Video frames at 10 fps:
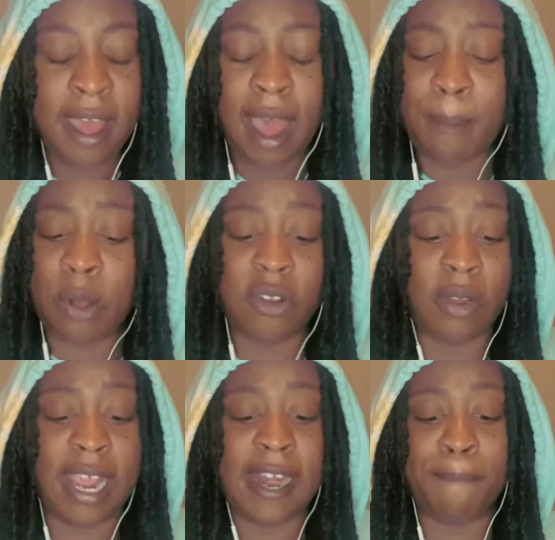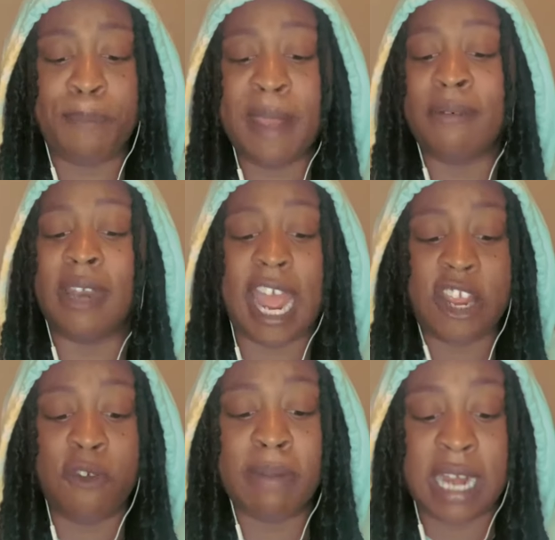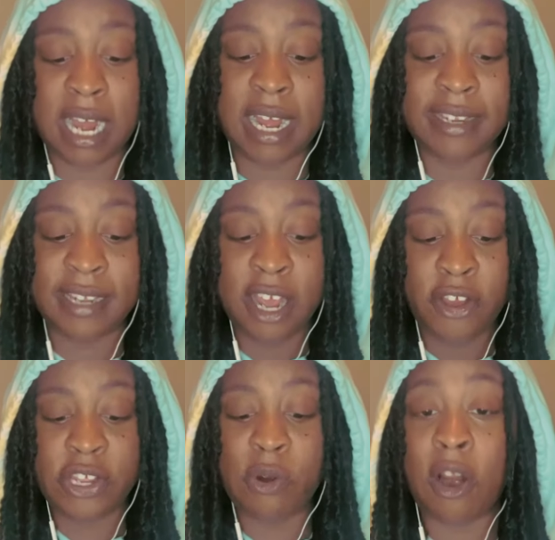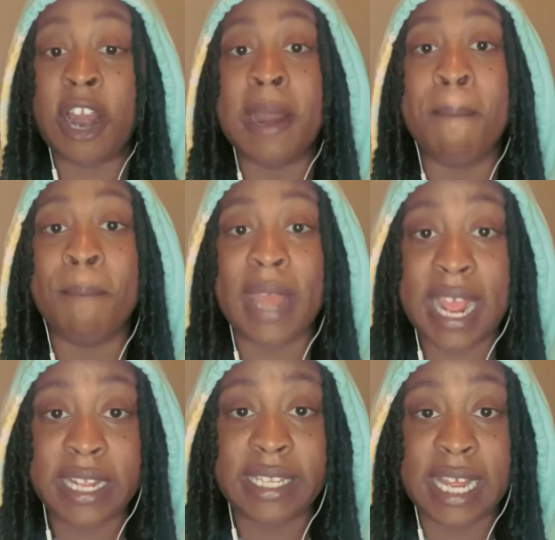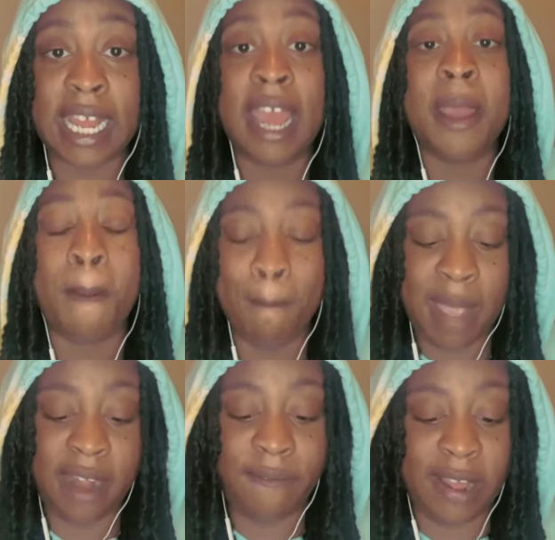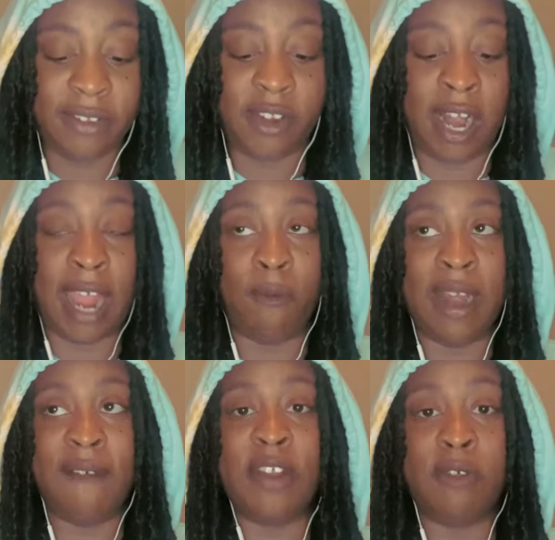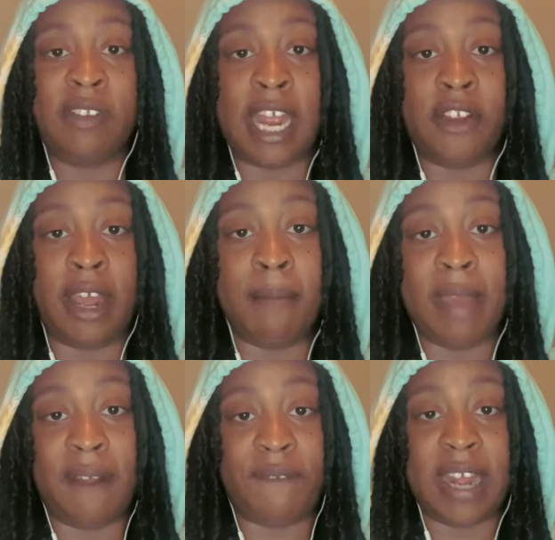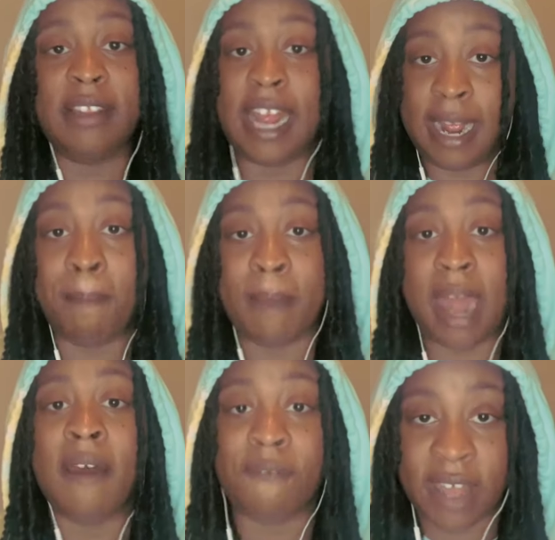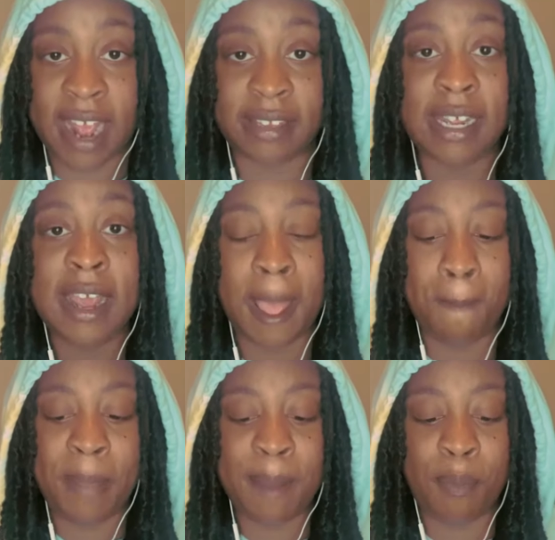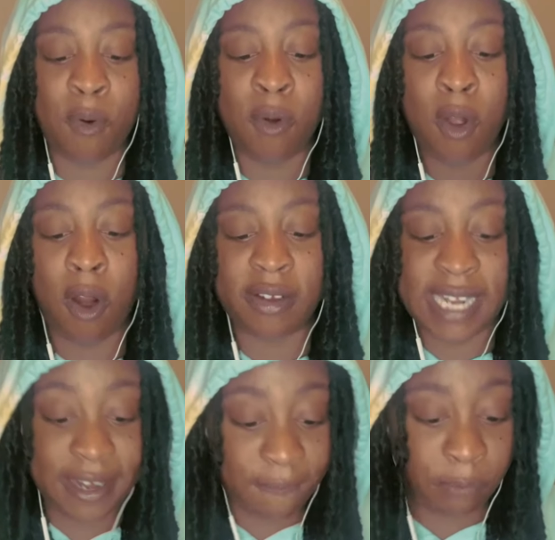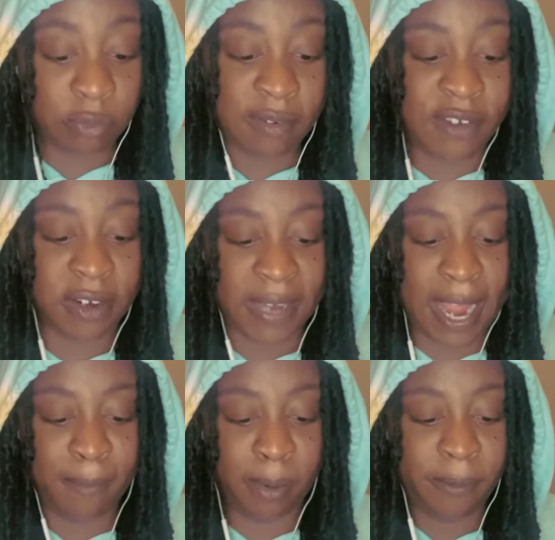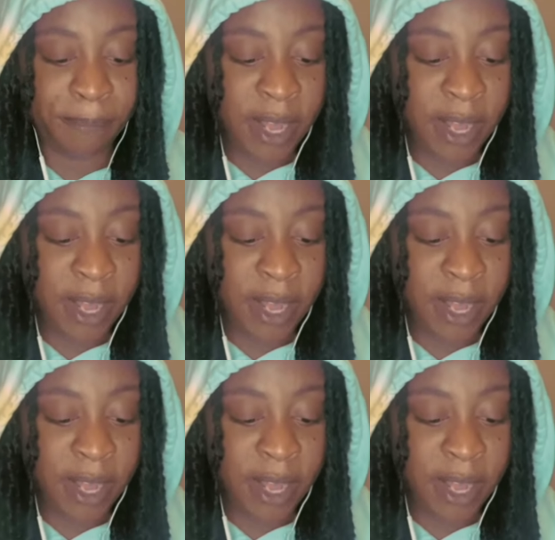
I'm also getting people like you because you are an amazing manifester. Like, whatever you say you're going to manifest, it manifests, and people are seeing the fruits of your labor.